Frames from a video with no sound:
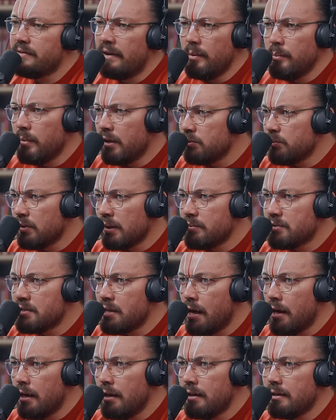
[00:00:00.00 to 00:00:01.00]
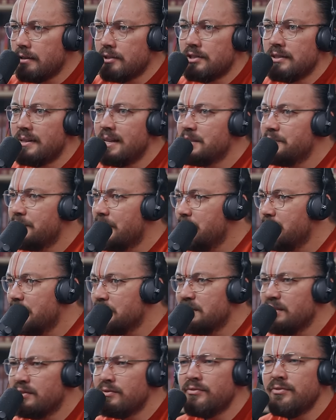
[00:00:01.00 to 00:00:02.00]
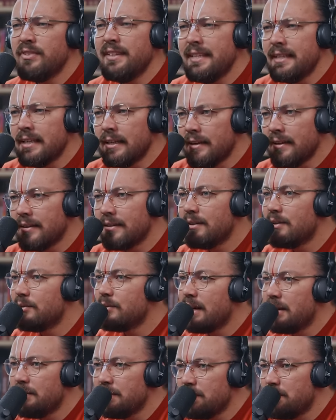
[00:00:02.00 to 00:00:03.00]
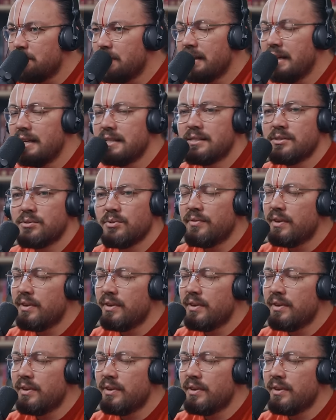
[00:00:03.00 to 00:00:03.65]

very much what I'm saying, and she likes very much the feeling around the place. It's all